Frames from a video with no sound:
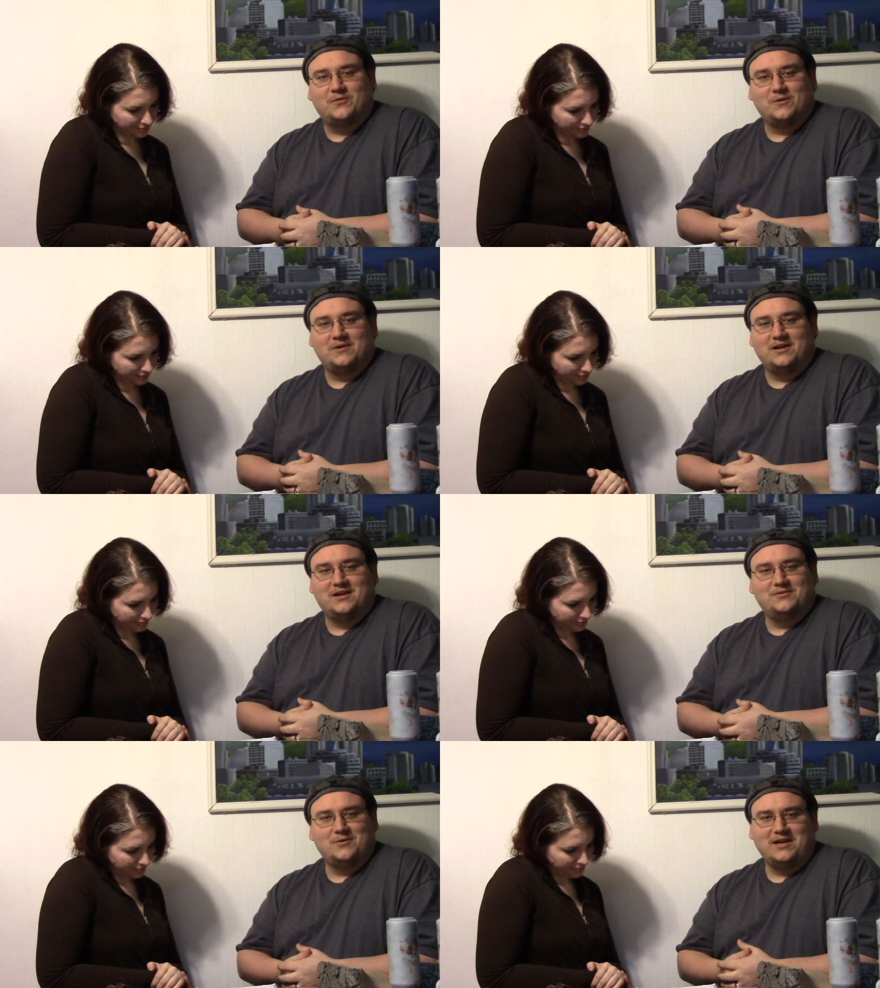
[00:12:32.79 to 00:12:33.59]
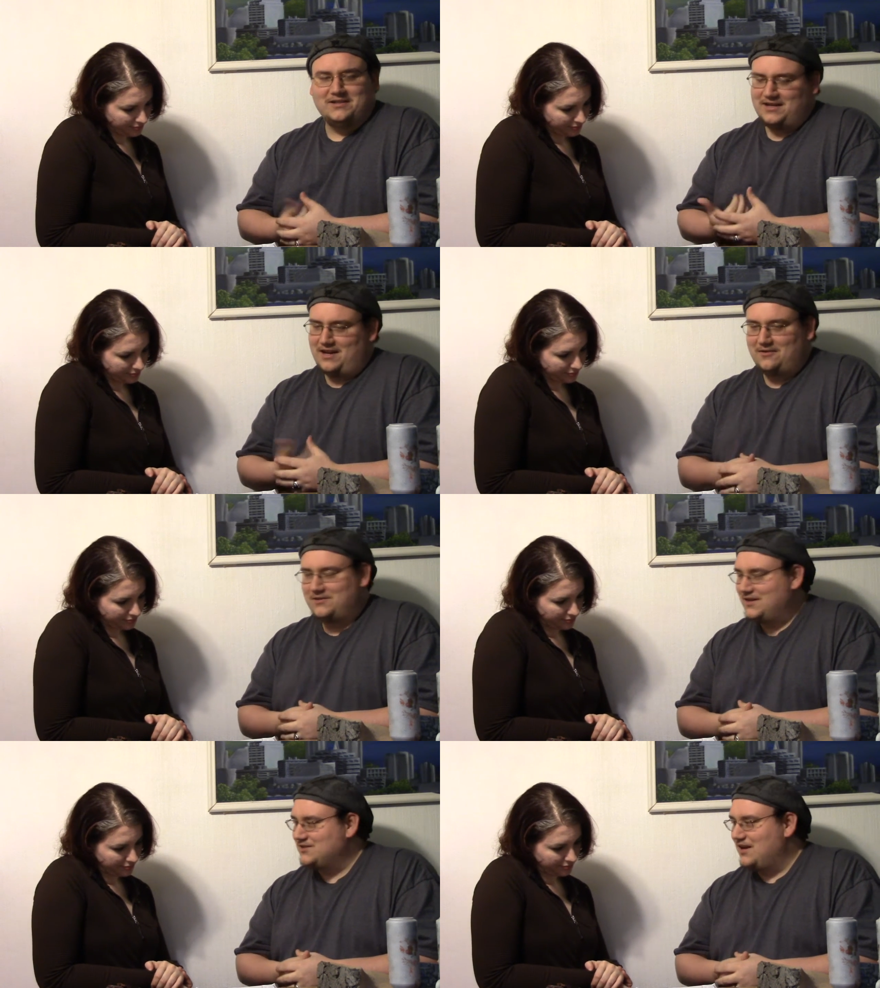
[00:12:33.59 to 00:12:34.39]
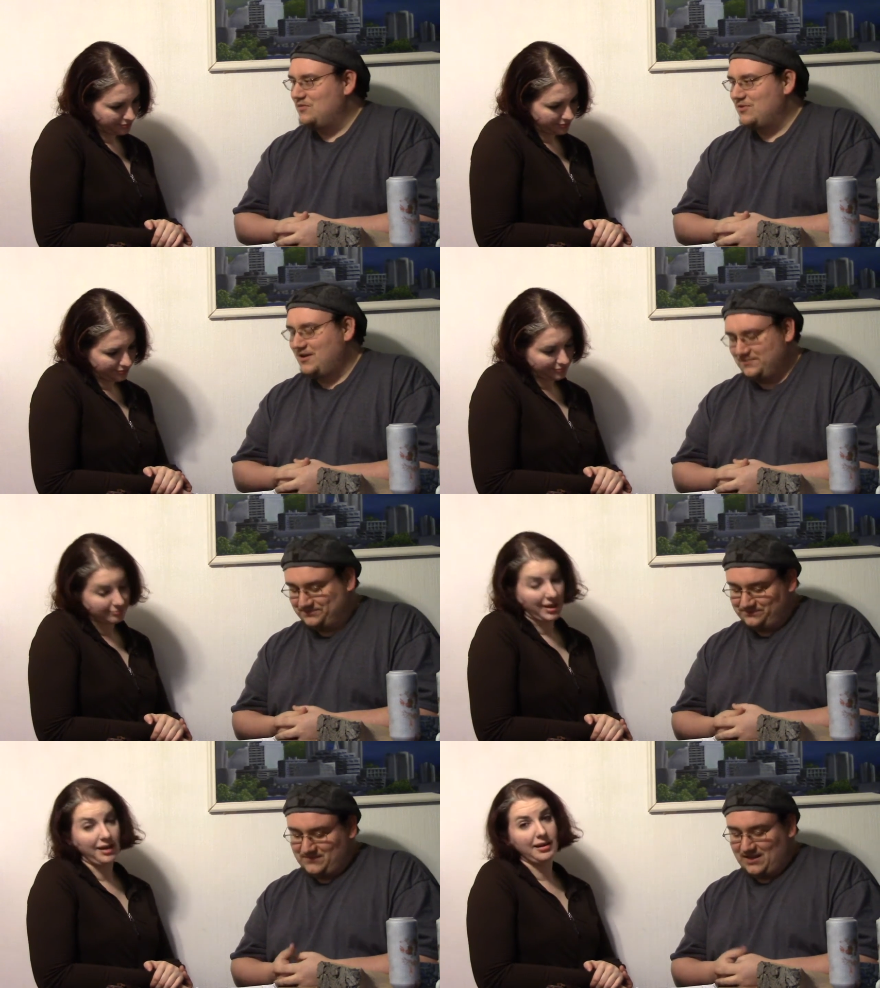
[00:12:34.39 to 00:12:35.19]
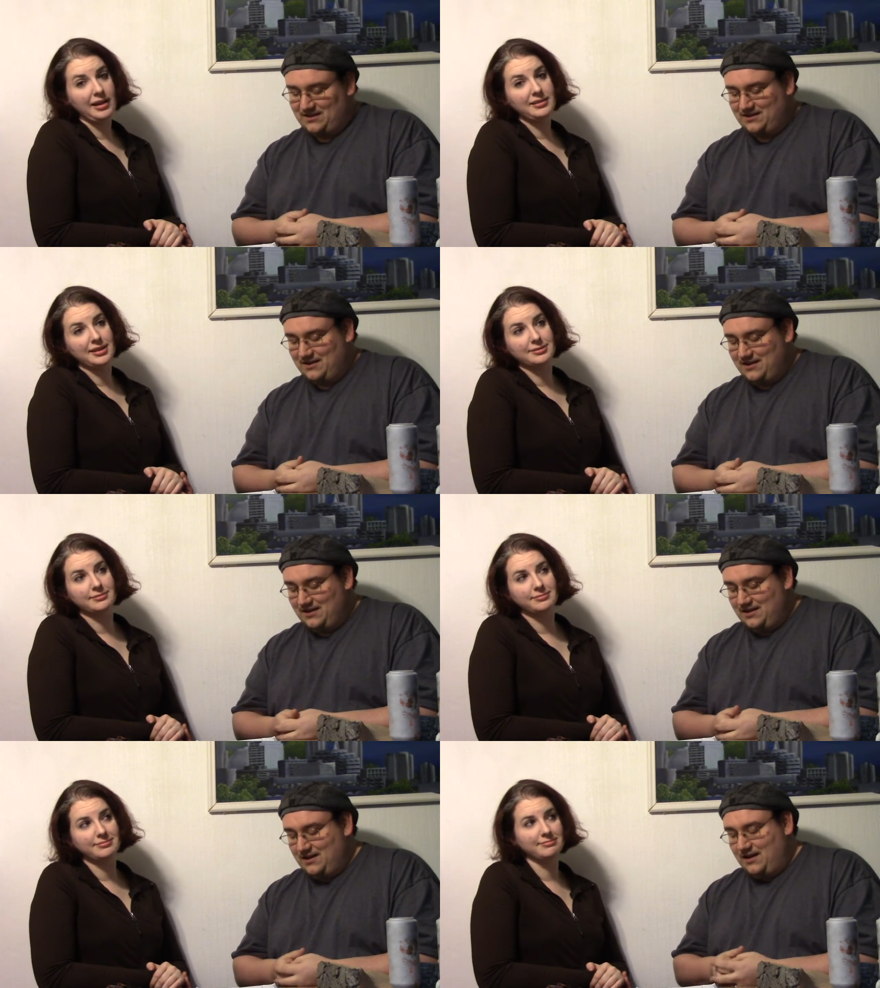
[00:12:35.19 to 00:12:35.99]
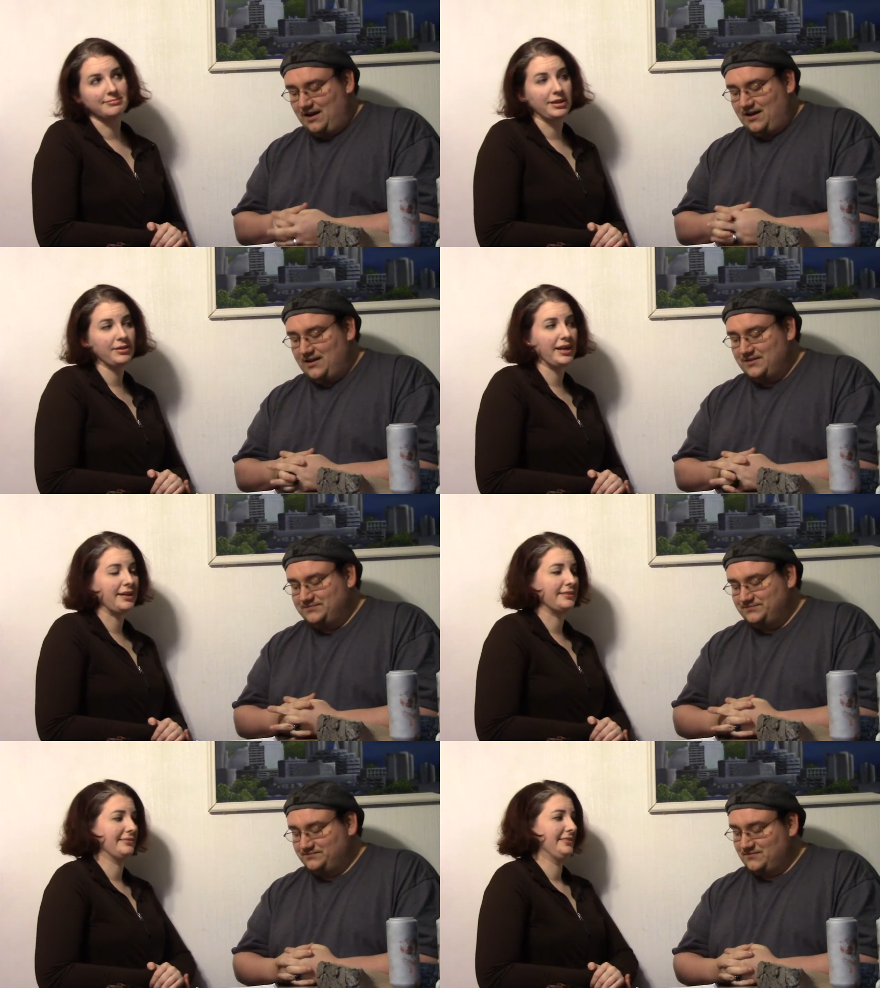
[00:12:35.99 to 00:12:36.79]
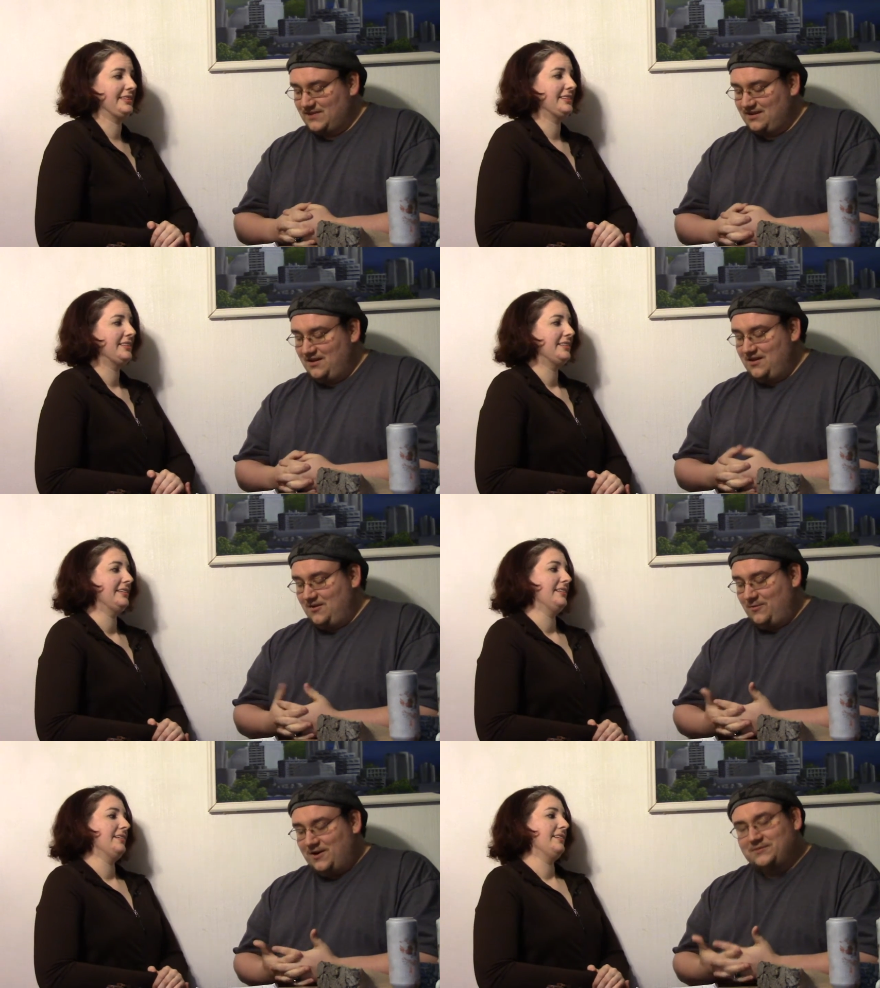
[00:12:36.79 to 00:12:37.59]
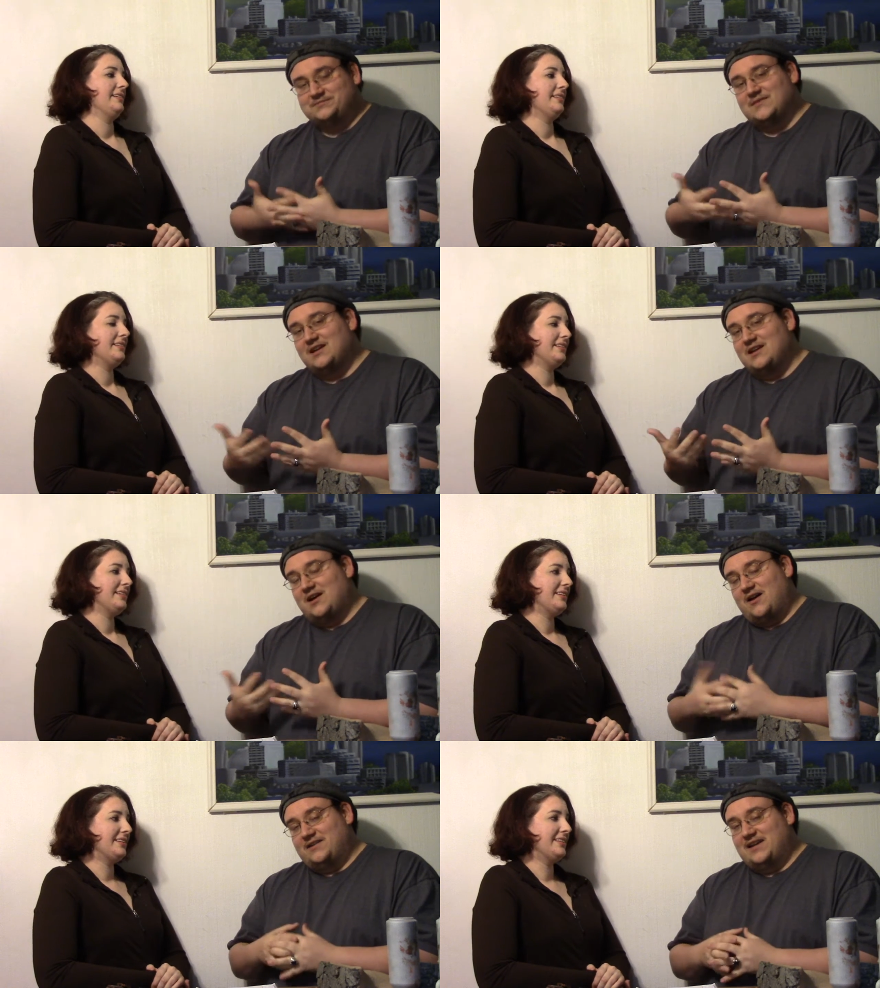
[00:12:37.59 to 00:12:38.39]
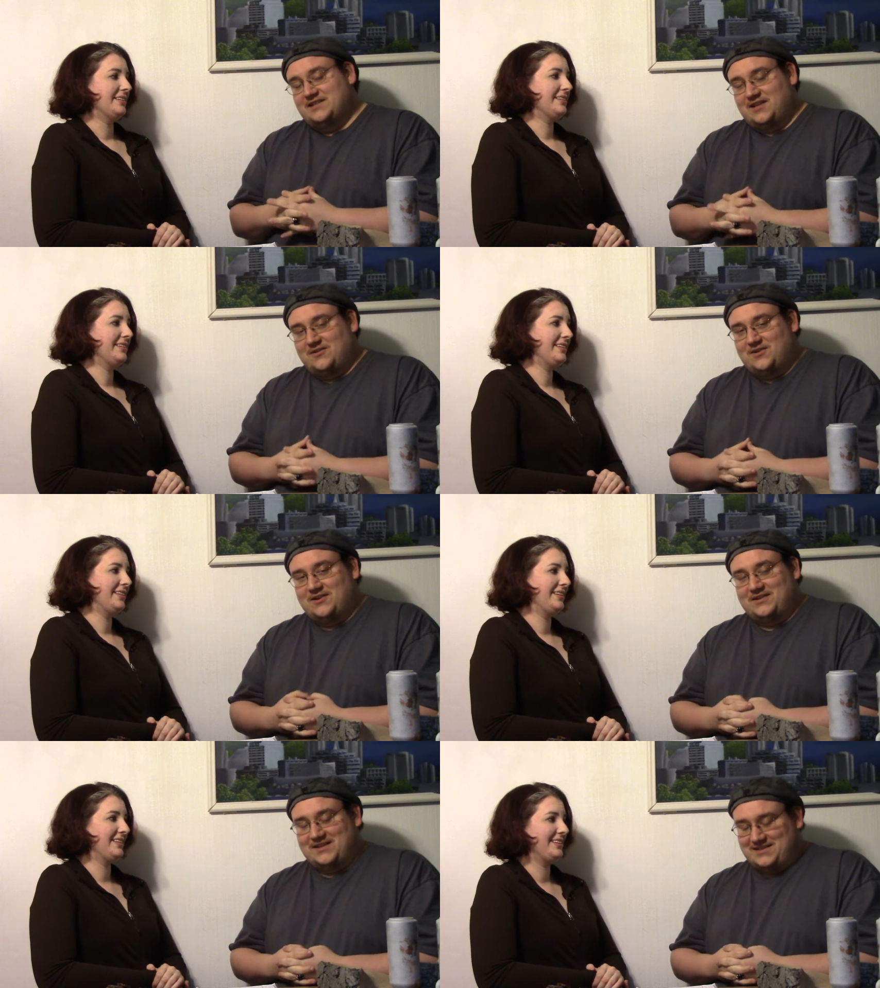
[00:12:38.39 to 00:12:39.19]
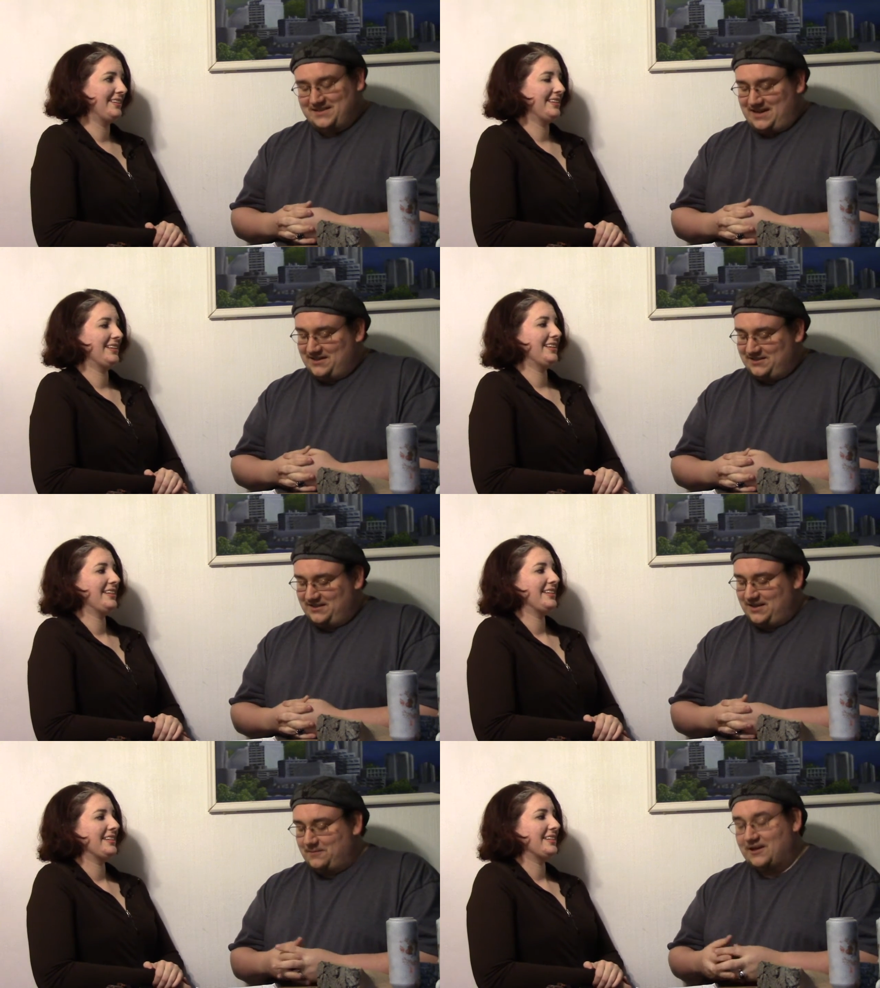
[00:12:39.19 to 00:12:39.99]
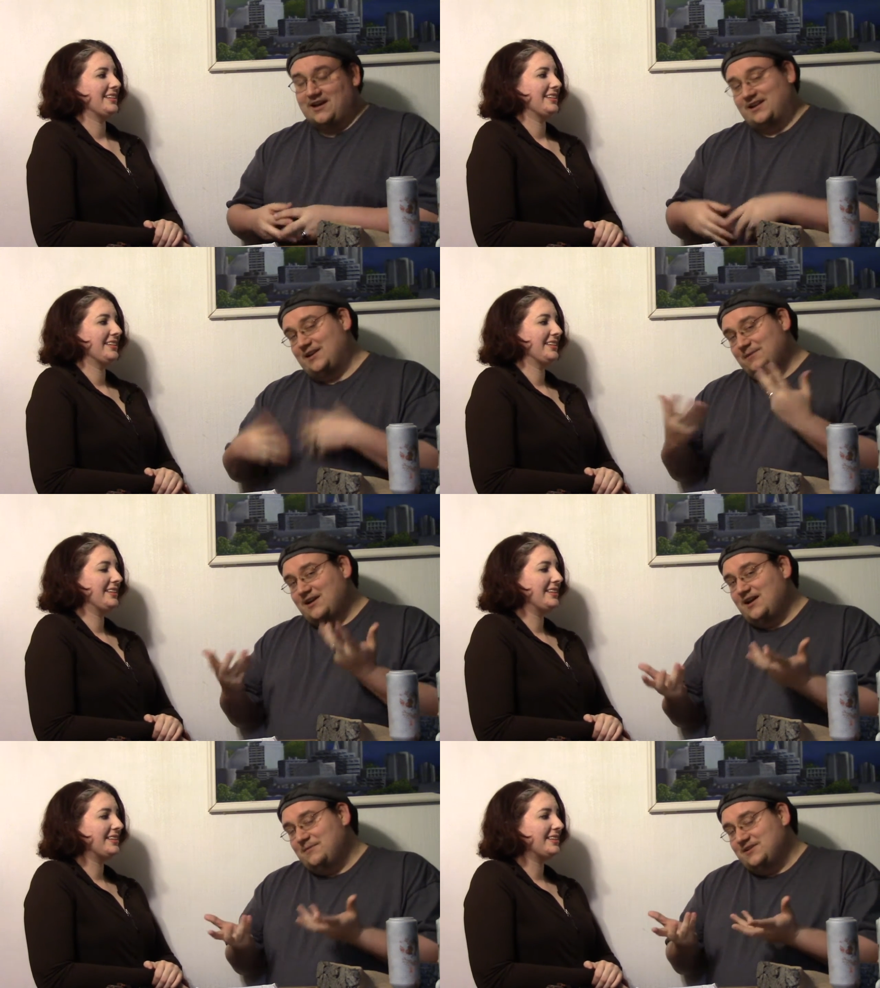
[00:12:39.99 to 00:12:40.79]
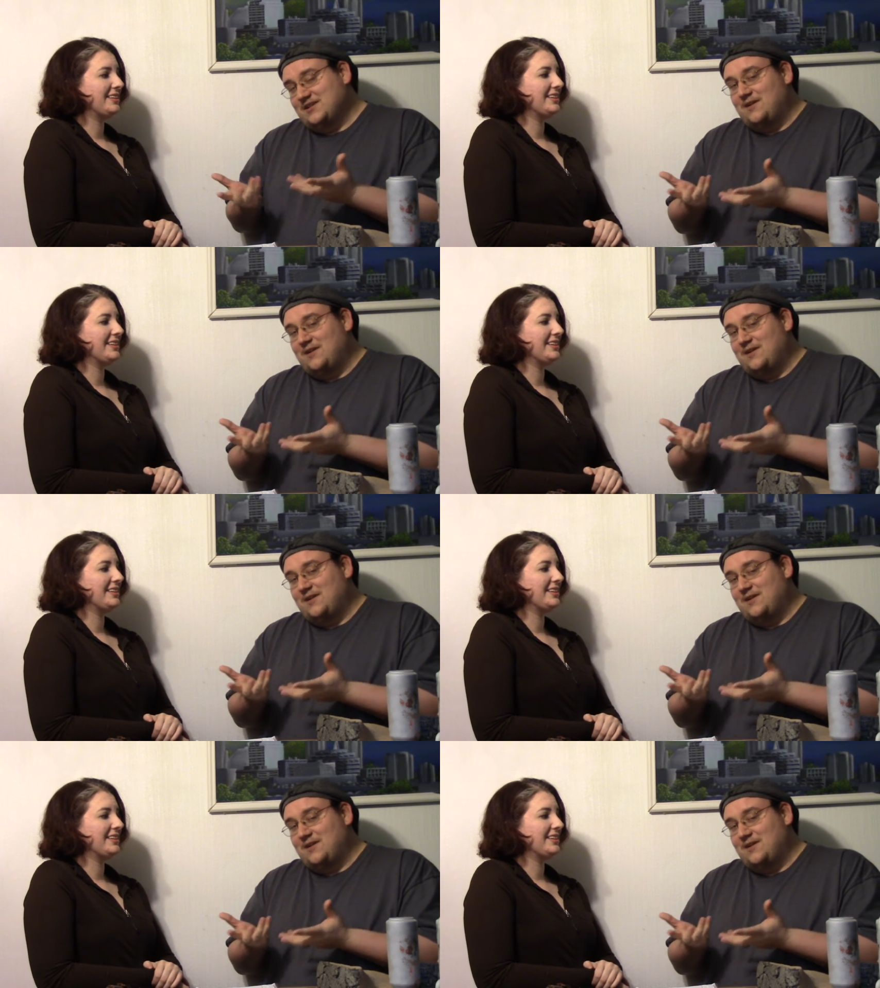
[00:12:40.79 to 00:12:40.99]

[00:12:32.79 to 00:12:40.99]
Speaker 1: four uh, four days, yeah, I don't think it's gonna have a problem.
Speaker 2: All right then.
Speaker 1: Um, okay. Um, well, next thing on our list is actually Adepticon. Adepticon is